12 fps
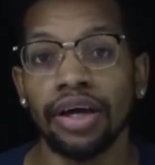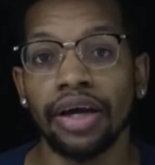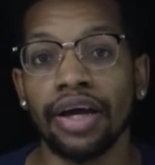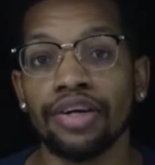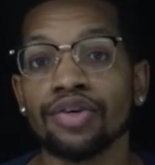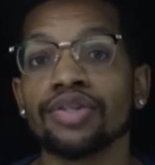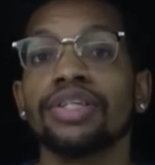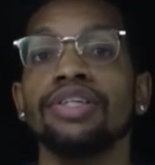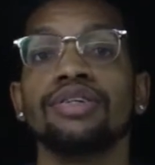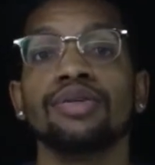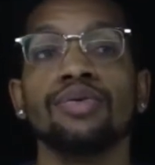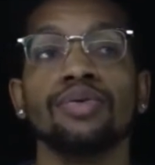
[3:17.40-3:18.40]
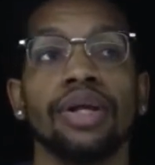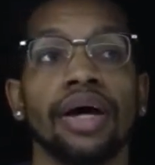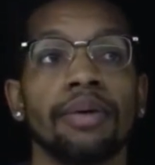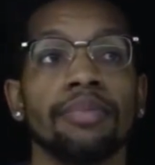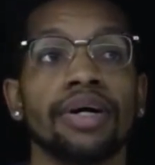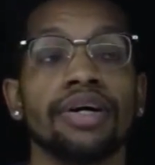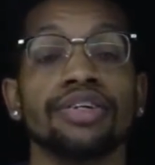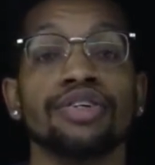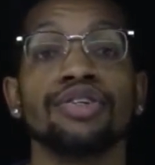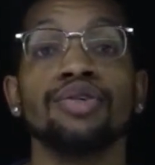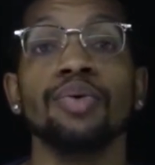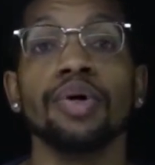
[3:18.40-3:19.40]
and you'll see soon that because
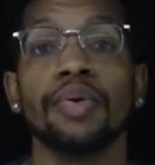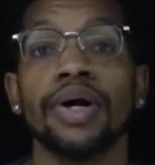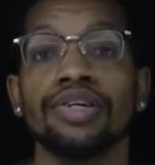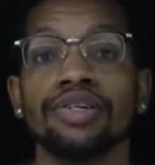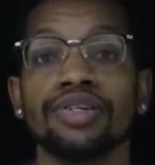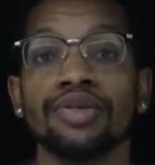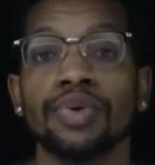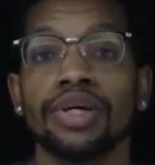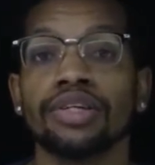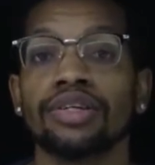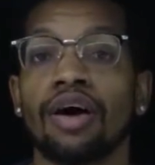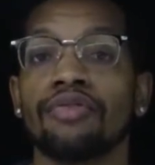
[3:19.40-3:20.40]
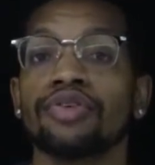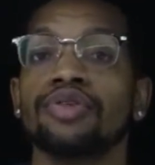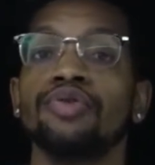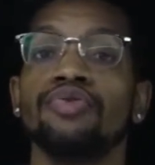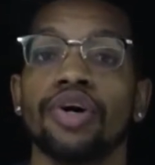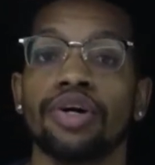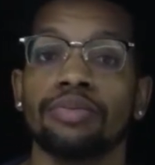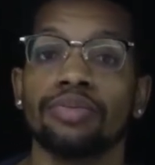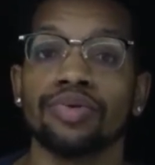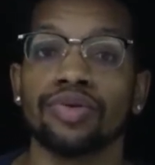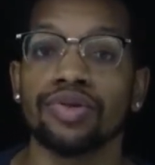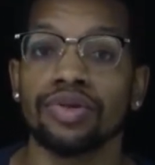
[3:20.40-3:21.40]
there's 2 equations, we can solve for 2
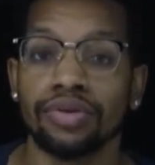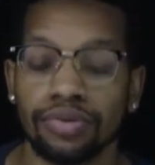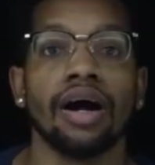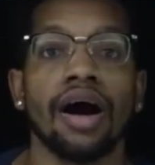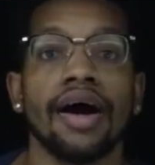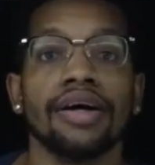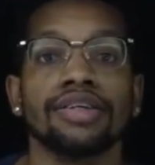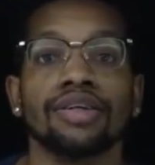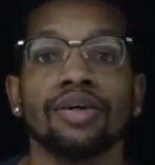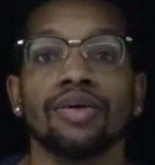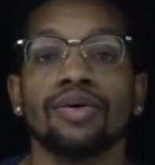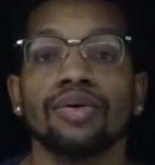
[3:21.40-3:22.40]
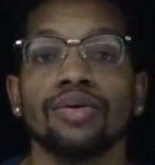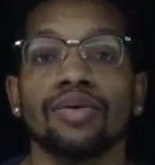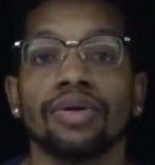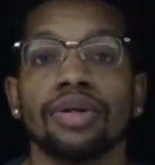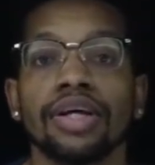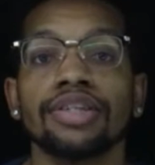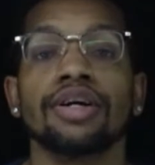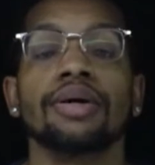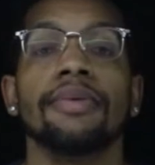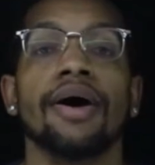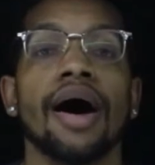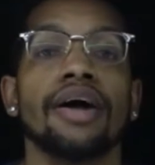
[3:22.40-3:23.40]
variables. All right, so let's talk
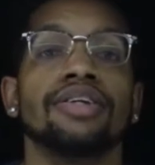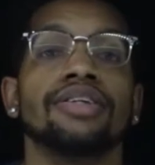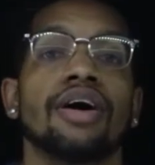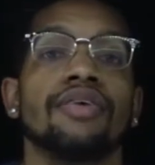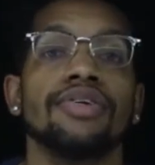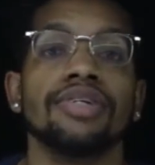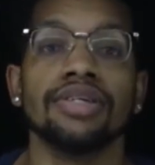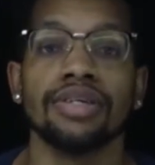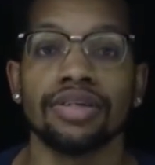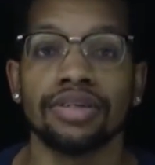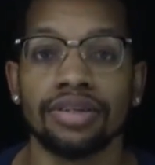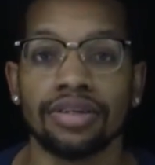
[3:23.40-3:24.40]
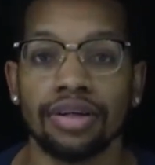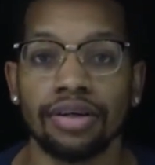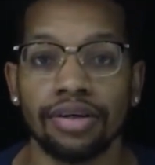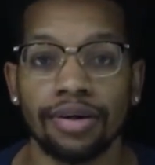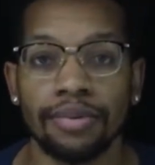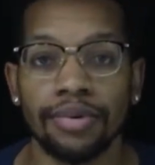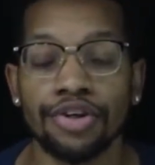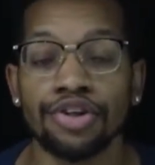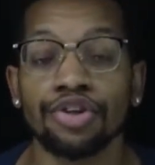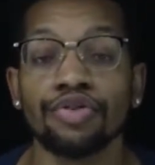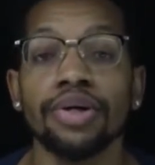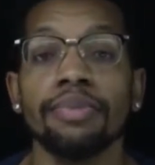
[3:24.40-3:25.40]
about how to solve these things. There's
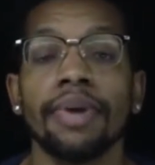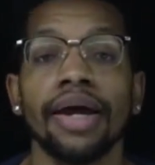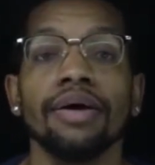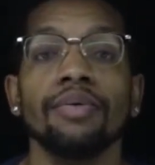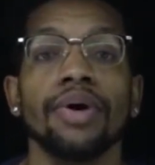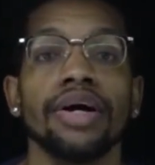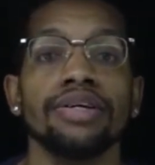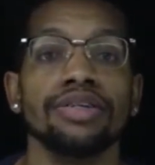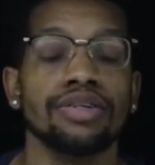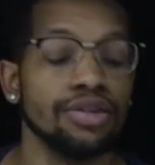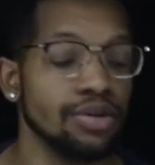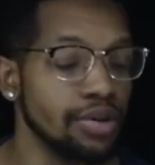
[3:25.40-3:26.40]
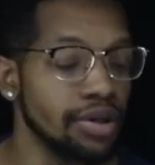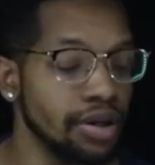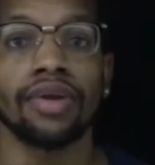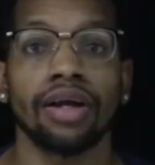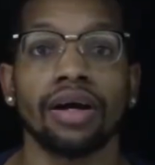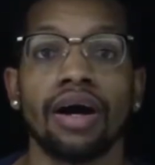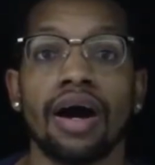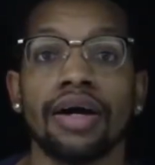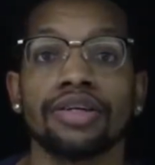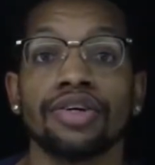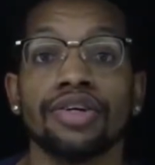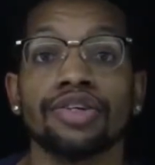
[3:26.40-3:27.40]
3 main ways to do it. All
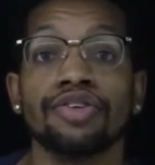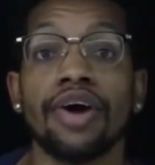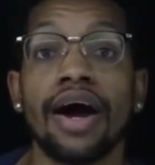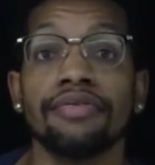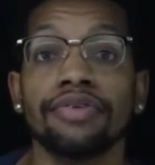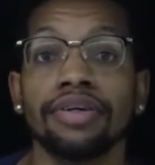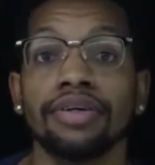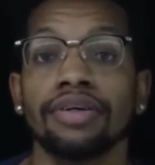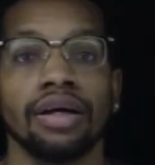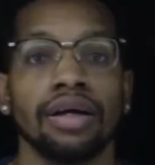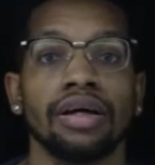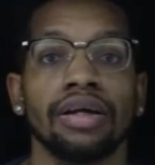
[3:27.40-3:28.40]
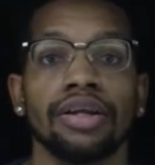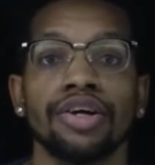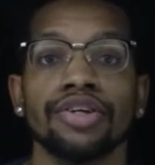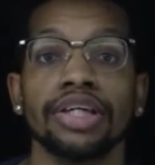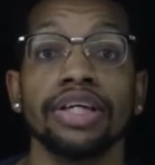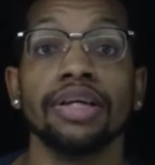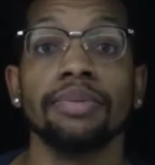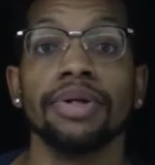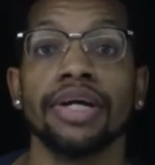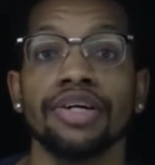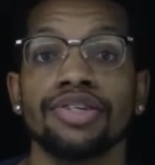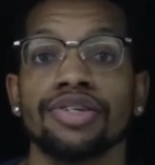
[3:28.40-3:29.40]
right, so there's graphing, there's
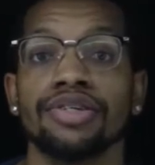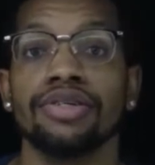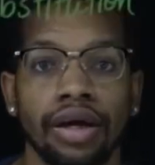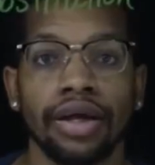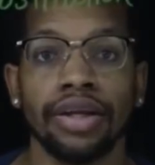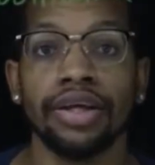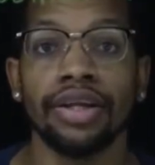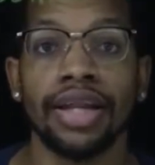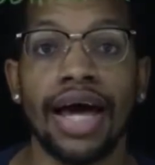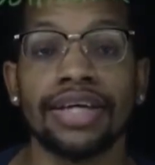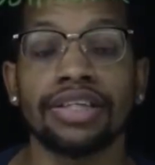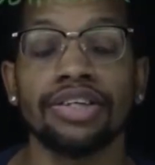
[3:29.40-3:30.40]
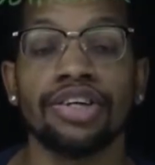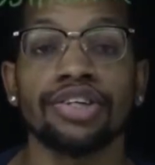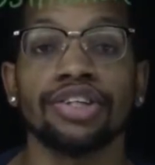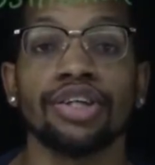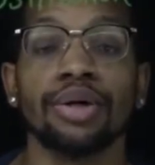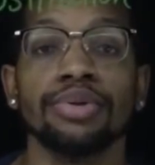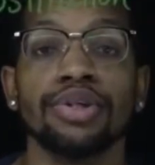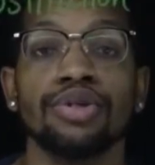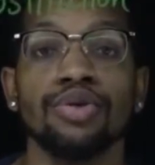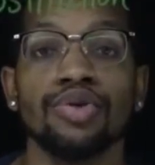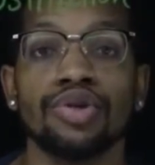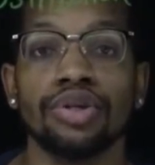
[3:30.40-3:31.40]
elimination, and then lastly, there's
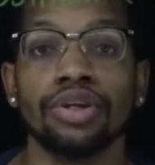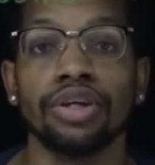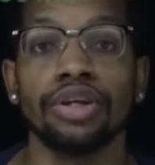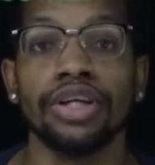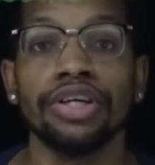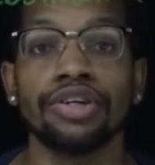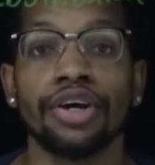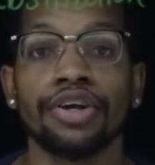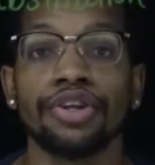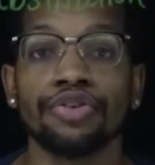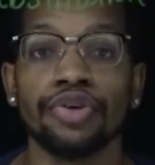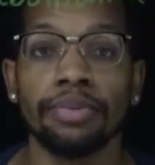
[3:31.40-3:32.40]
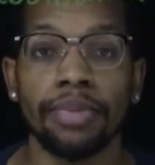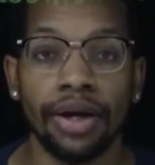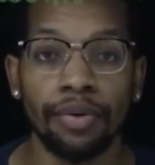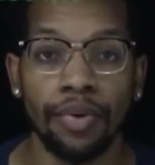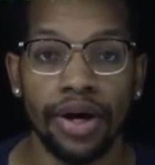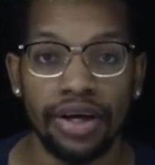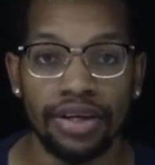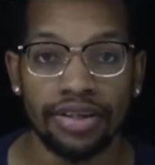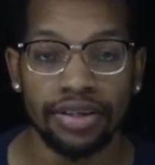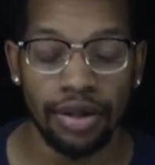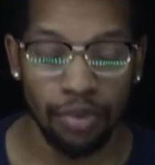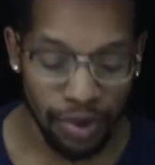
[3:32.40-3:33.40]
substitution. These are the 3 main
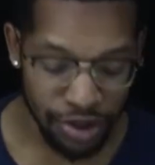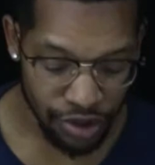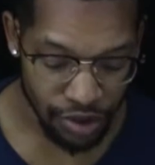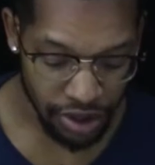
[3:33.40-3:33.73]
ways in which you